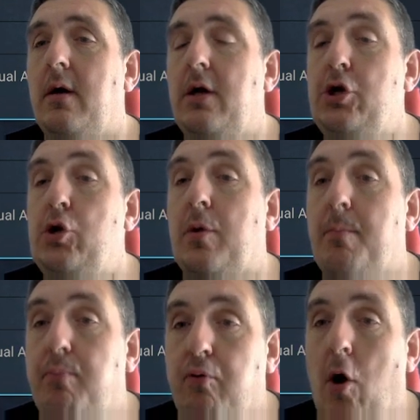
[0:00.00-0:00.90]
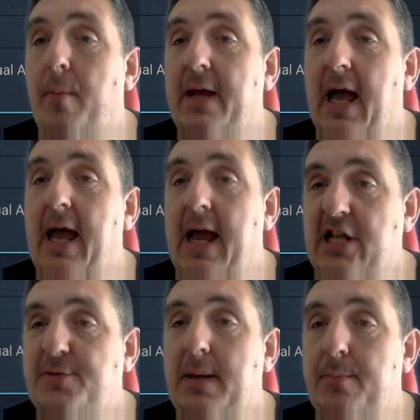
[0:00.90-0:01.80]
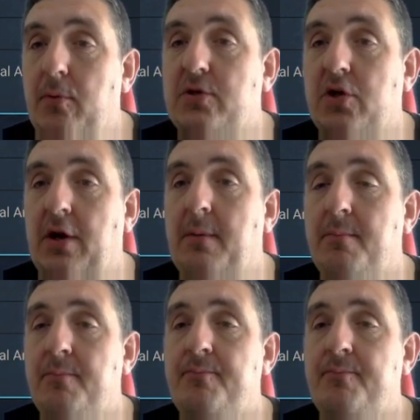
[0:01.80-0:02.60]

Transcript: you can probably get HP boots on him.